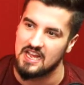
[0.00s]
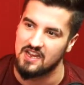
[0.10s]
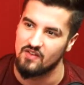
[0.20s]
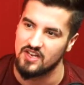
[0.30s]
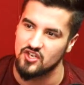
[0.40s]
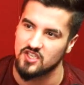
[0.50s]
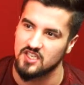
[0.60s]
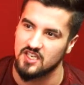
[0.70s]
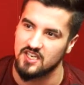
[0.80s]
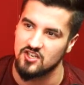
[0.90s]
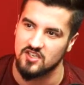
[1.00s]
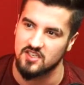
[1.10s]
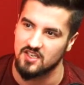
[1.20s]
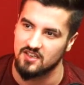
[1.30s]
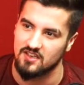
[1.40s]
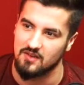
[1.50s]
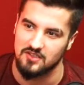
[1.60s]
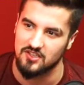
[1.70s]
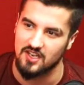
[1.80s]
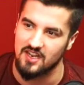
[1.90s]
Oh, it's just a, it's just a,
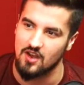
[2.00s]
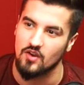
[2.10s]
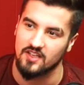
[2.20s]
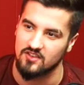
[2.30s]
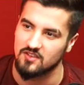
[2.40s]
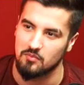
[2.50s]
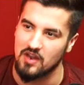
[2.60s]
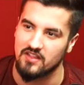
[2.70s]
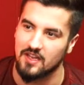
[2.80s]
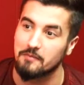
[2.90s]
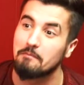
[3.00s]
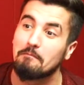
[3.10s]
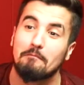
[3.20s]
it's just an, okay, it's just a bright thing.